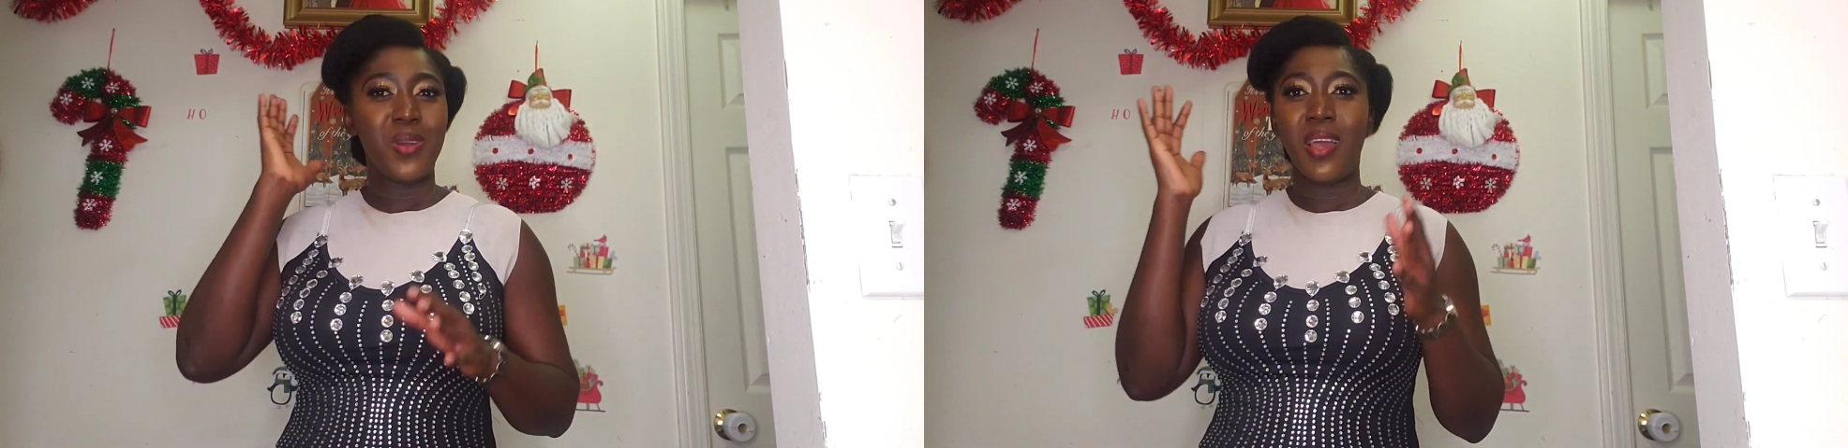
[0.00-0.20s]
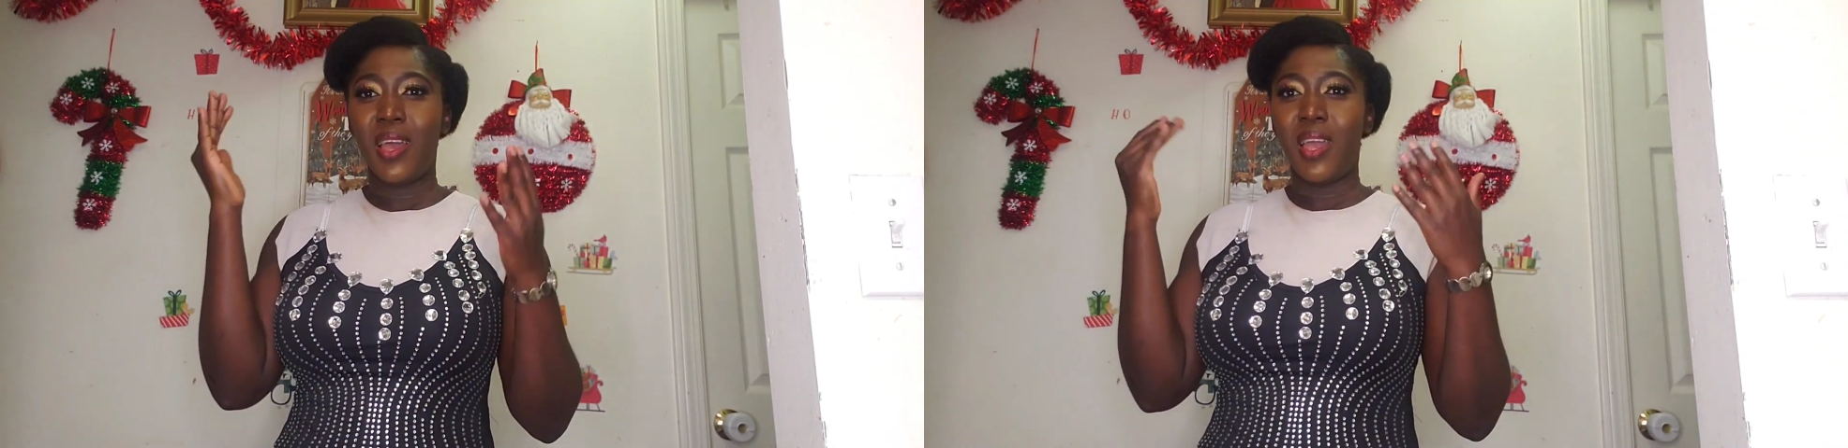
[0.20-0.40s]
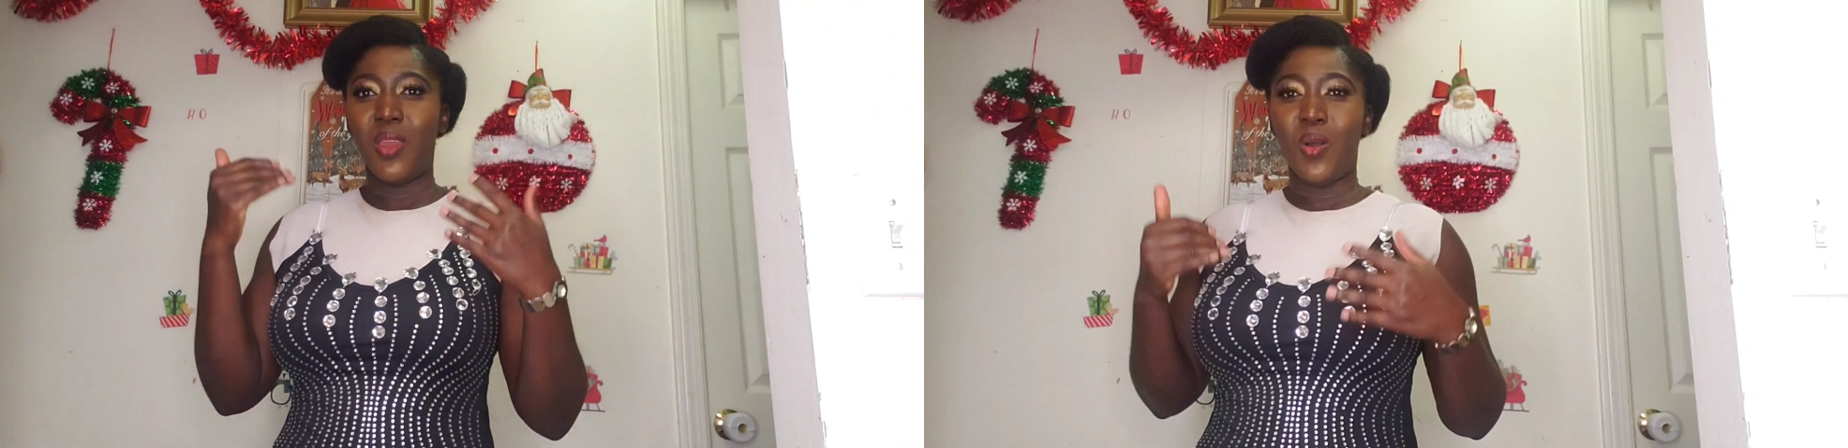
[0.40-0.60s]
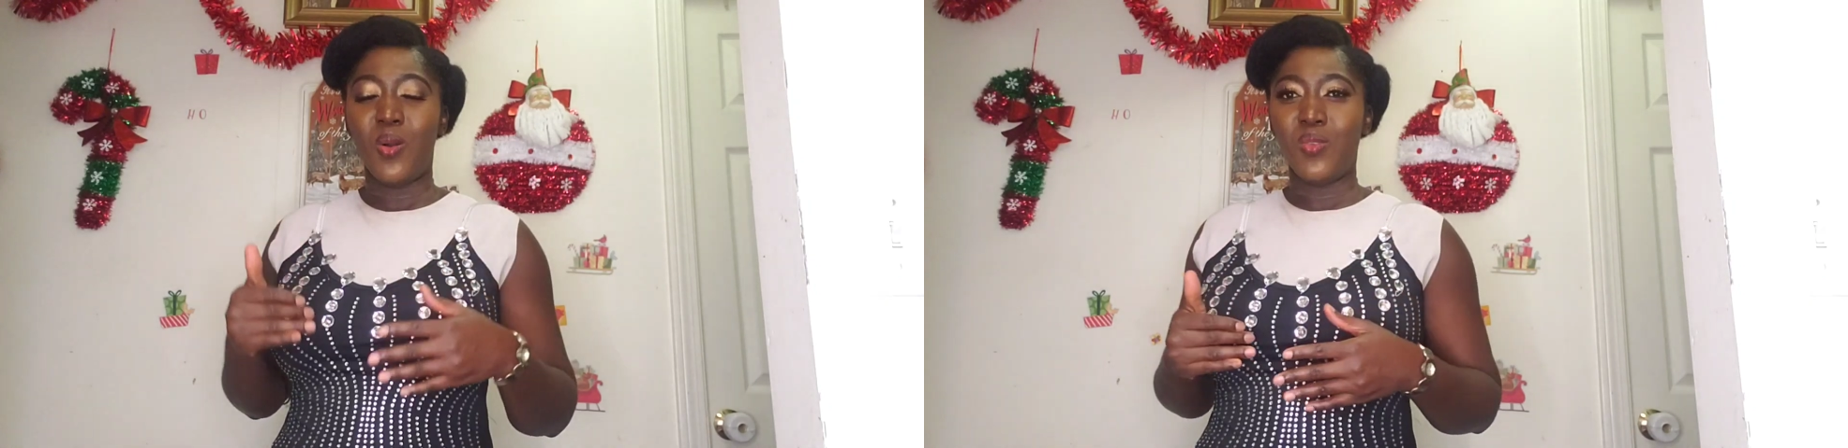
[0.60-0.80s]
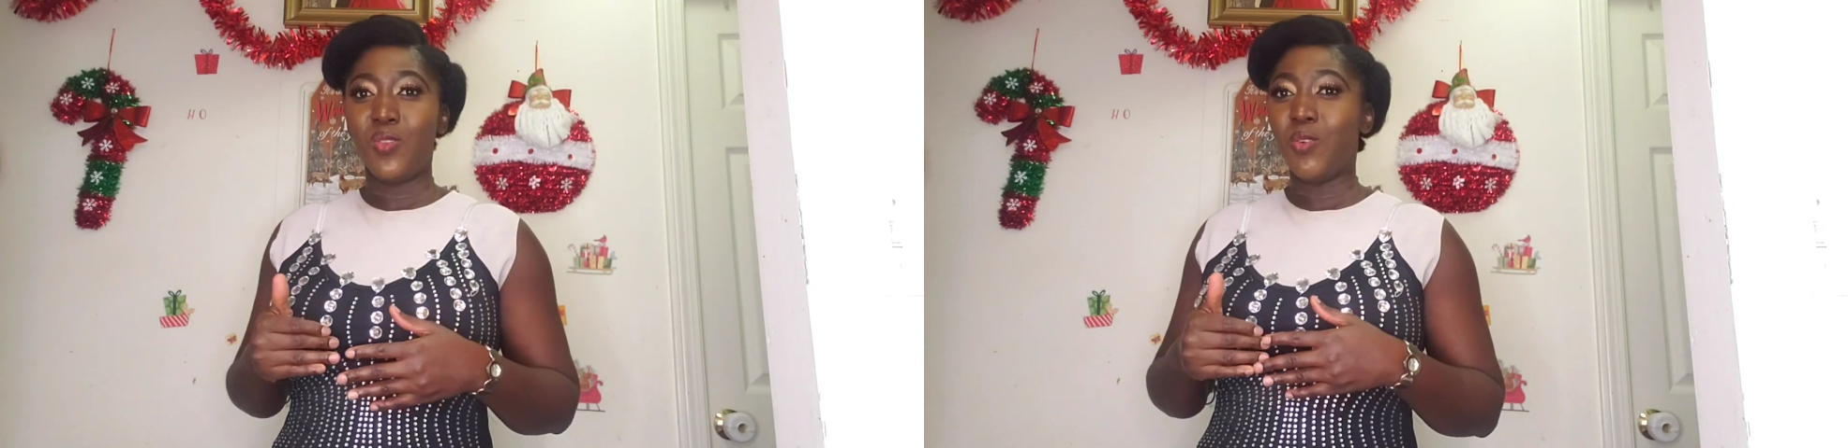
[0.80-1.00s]
for
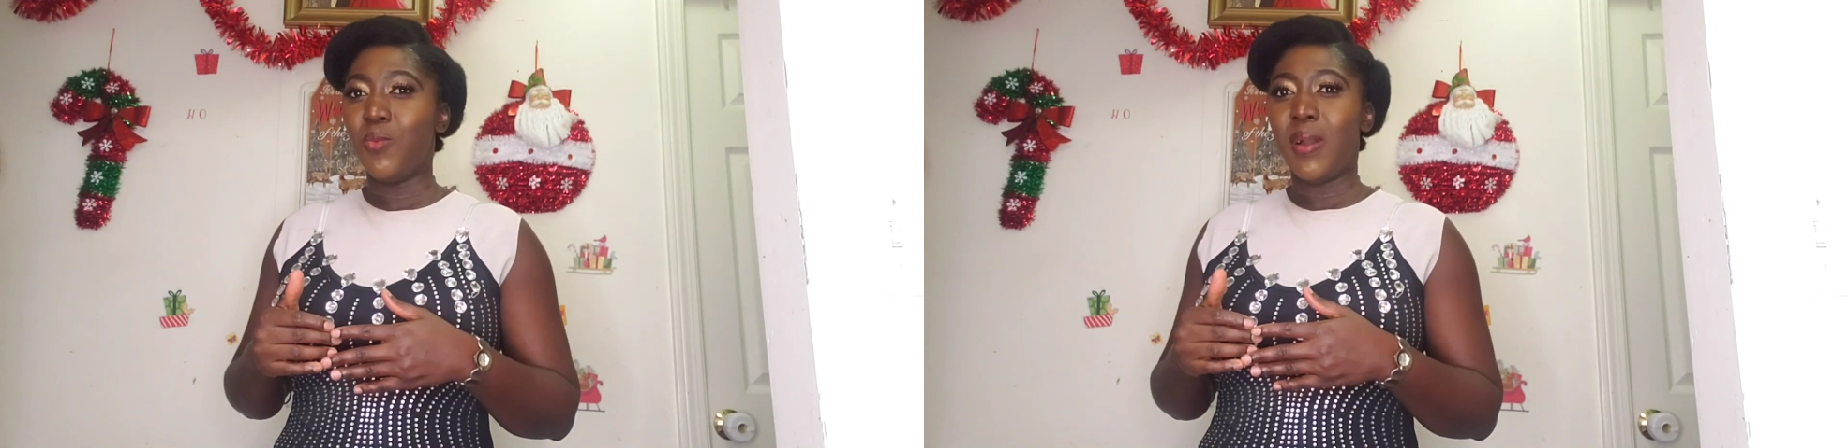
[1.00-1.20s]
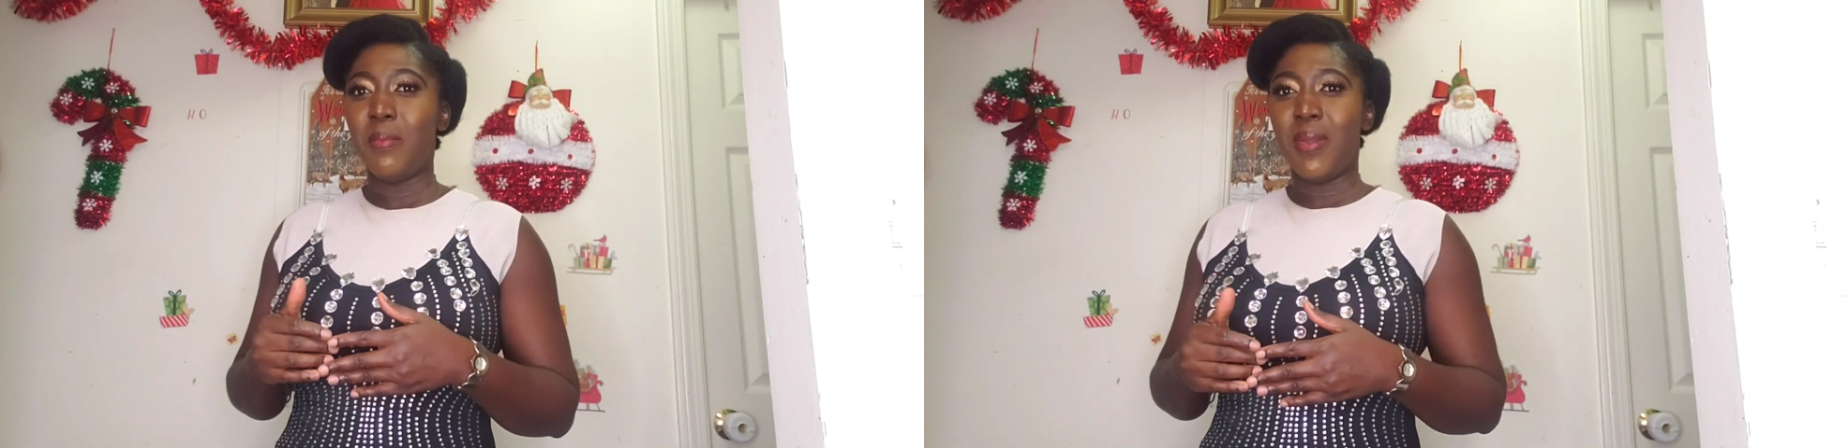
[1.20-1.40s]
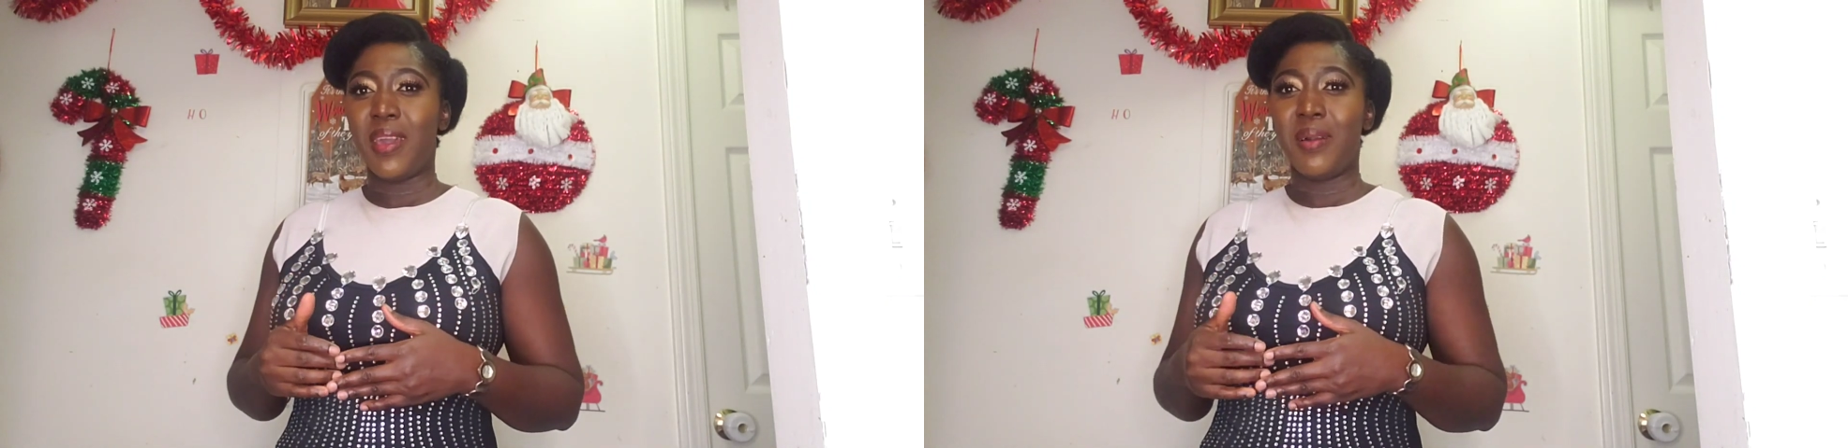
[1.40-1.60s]
hanging out with me